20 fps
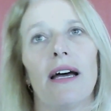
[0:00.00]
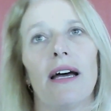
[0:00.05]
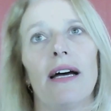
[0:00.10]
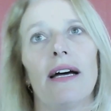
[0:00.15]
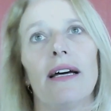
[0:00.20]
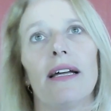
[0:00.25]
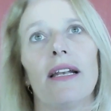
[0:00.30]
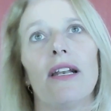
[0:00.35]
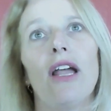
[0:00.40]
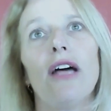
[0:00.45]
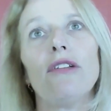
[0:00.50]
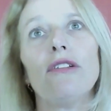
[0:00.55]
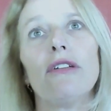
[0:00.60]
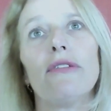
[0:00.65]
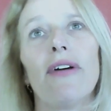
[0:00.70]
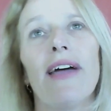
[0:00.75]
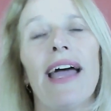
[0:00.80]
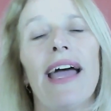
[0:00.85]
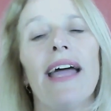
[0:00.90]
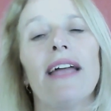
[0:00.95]
Lots
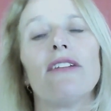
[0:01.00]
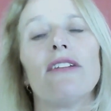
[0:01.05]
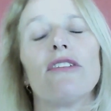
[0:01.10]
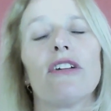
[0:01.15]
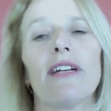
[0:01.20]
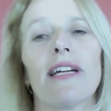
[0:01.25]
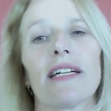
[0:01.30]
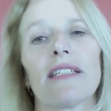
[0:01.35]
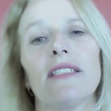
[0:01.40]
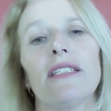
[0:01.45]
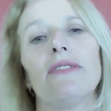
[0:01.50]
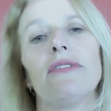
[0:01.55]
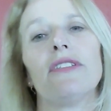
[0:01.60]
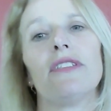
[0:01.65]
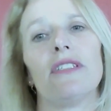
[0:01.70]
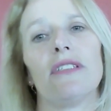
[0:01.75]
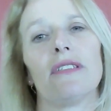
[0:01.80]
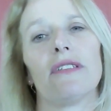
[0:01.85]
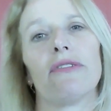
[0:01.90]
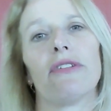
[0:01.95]
of hands-on
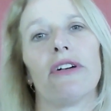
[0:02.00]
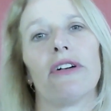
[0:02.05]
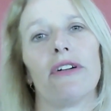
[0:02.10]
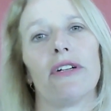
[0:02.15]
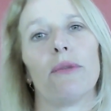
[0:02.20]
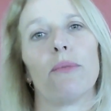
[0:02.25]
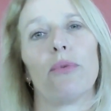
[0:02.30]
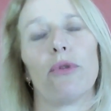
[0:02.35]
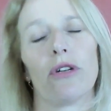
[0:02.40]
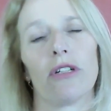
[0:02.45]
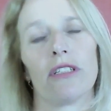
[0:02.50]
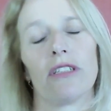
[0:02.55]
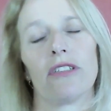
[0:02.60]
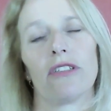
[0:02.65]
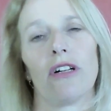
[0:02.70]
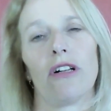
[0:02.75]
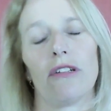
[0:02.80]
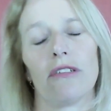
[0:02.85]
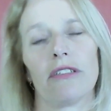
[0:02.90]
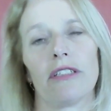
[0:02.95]
activities are very
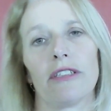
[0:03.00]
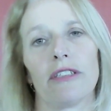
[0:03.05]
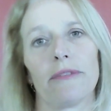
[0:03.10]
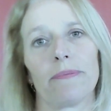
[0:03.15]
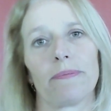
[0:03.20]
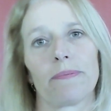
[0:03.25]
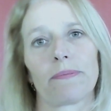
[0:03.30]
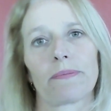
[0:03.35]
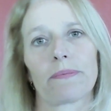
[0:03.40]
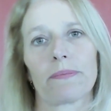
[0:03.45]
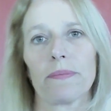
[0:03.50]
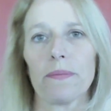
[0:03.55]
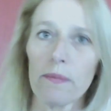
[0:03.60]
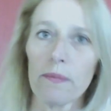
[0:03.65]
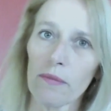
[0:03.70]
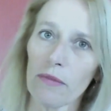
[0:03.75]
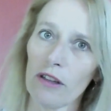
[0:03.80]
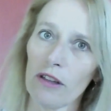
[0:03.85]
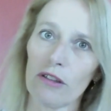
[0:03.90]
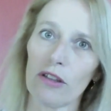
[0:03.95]
important also.
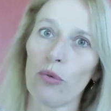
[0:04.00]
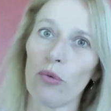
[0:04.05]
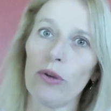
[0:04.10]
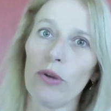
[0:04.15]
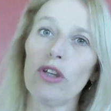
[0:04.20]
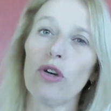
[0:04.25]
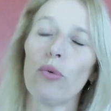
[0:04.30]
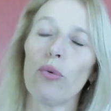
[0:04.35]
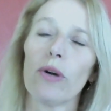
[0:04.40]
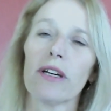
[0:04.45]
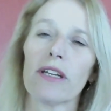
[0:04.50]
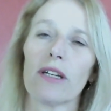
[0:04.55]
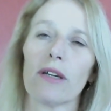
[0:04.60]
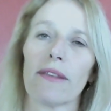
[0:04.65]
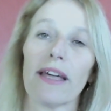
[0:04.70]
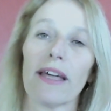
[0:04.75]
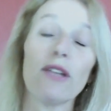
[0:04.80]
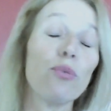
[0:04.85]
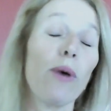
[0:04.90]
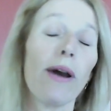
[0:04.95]
So when you're
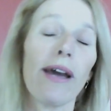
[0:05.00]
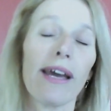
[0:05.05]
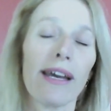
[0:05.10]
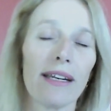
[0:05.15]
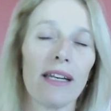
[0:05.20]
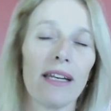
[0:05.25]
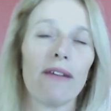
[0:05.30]
working, that's why I